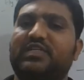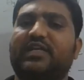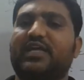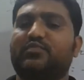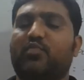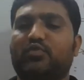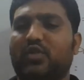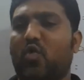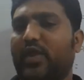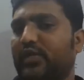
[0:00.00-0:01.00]
it has both
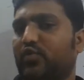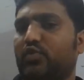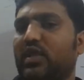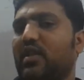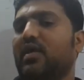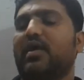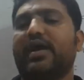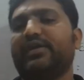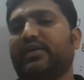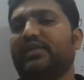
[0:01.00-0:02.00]
longitudinal
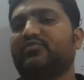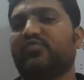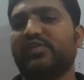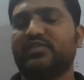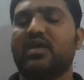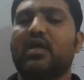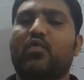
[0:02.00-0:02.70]
and transverse,